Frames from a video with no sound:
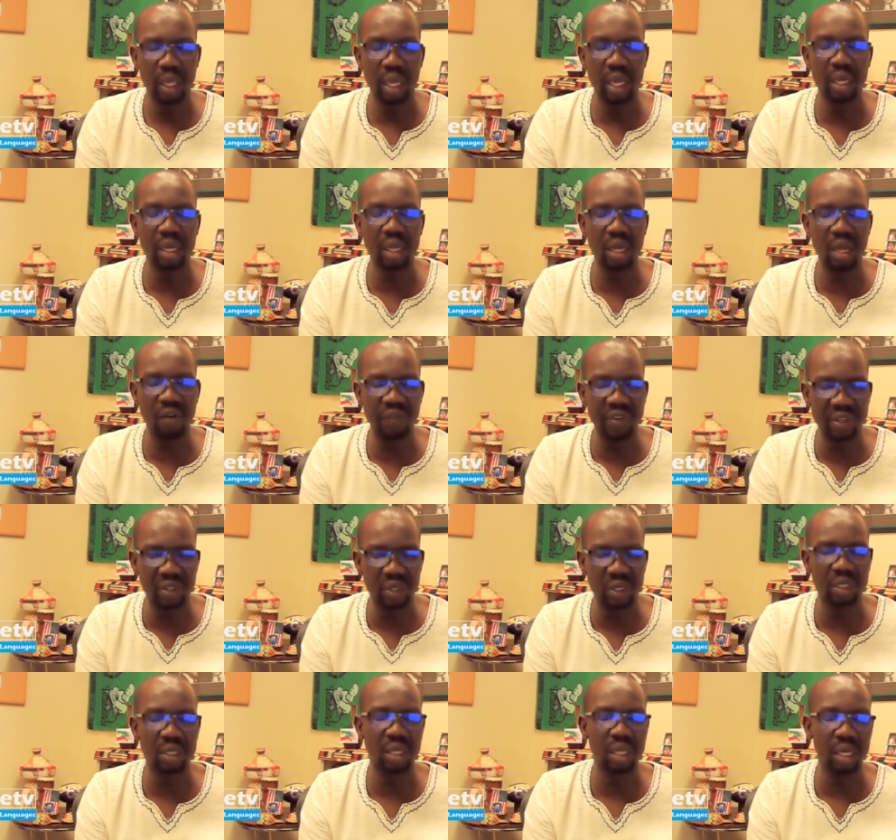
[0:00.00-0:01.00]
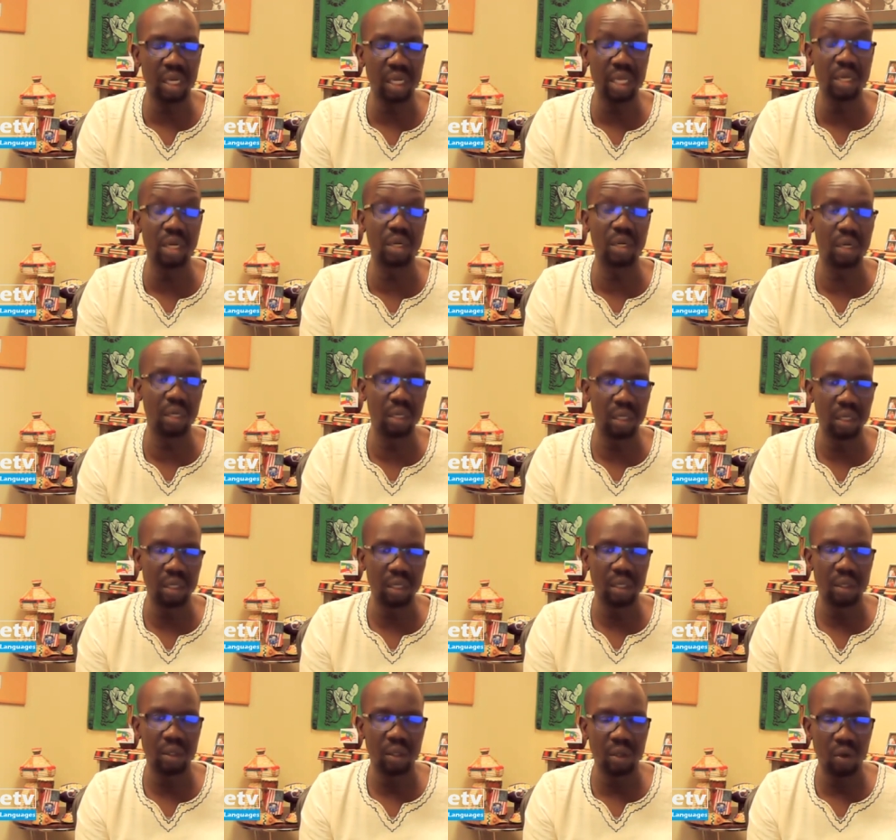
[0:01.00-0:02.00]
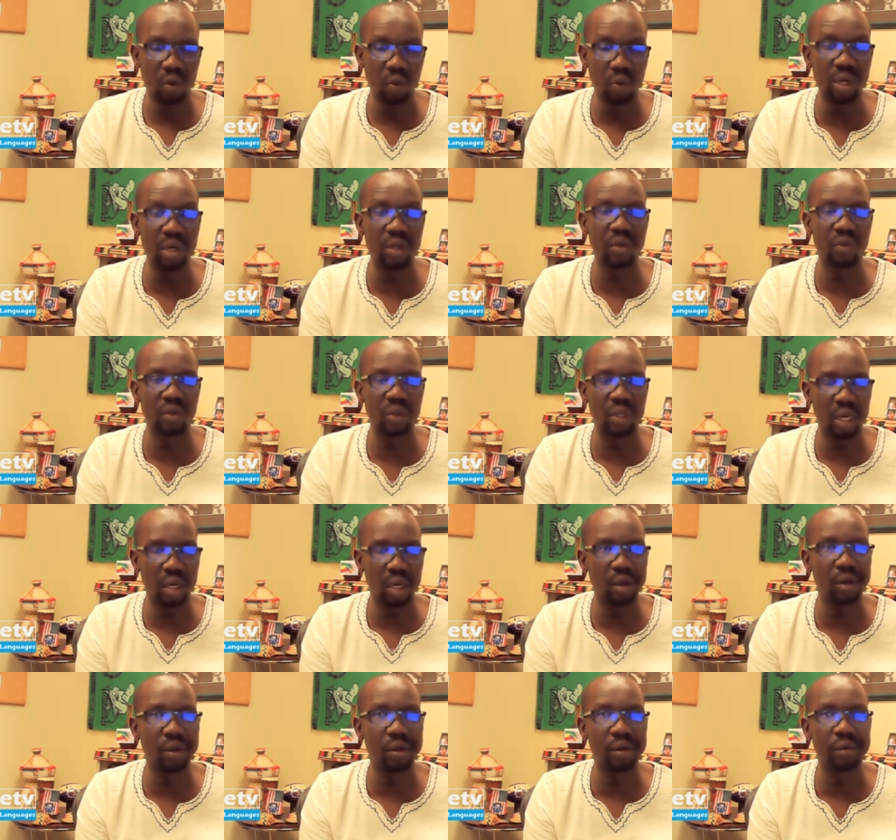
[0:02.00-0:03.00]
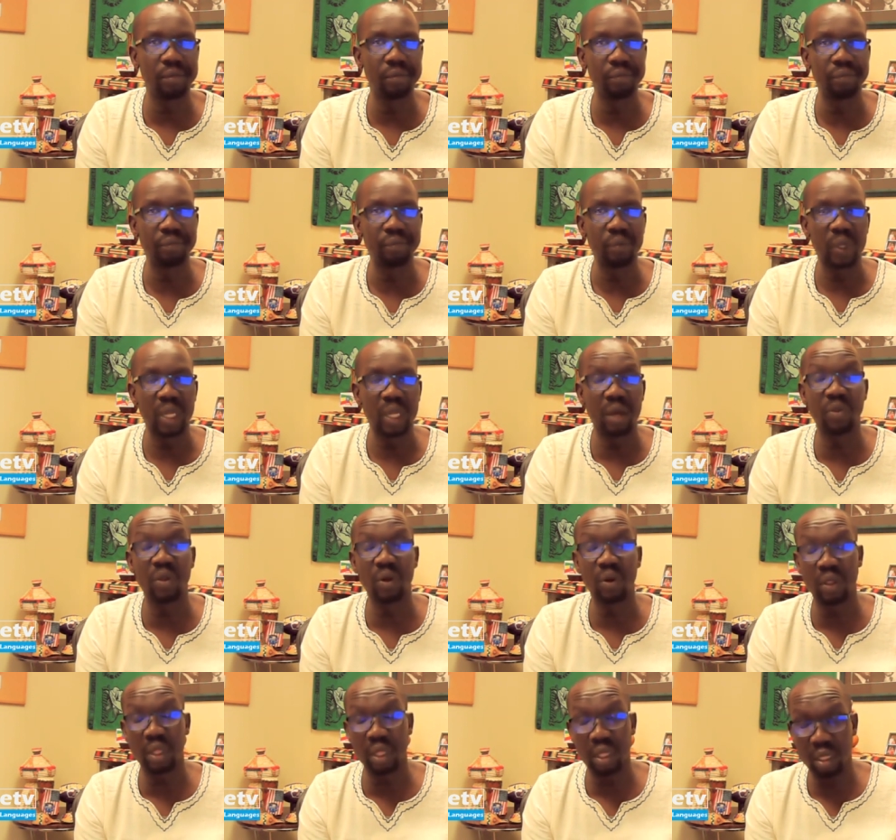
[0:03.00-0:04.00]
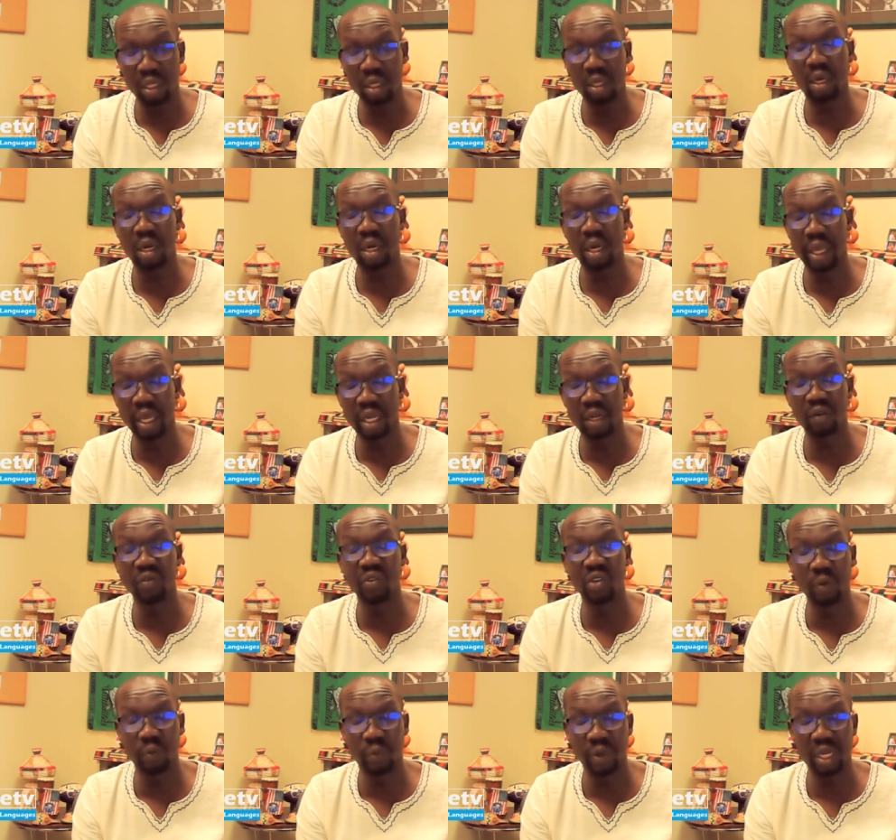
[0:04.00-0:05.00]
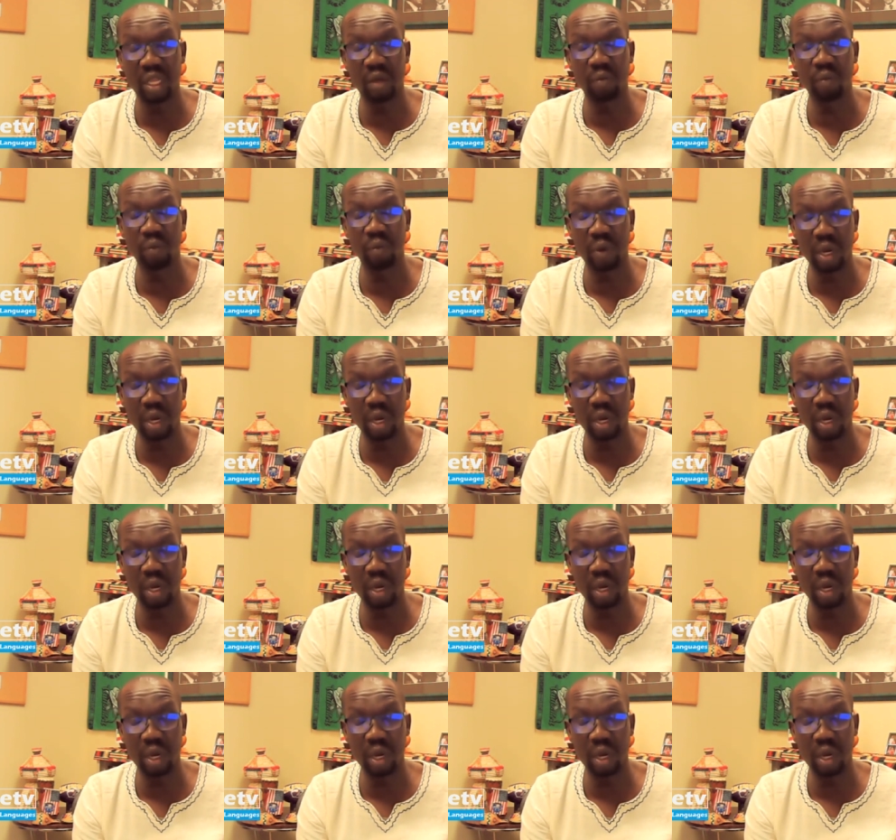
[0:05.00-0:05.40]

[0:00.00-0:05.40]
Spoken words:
and competent leader was after the head of GPLM,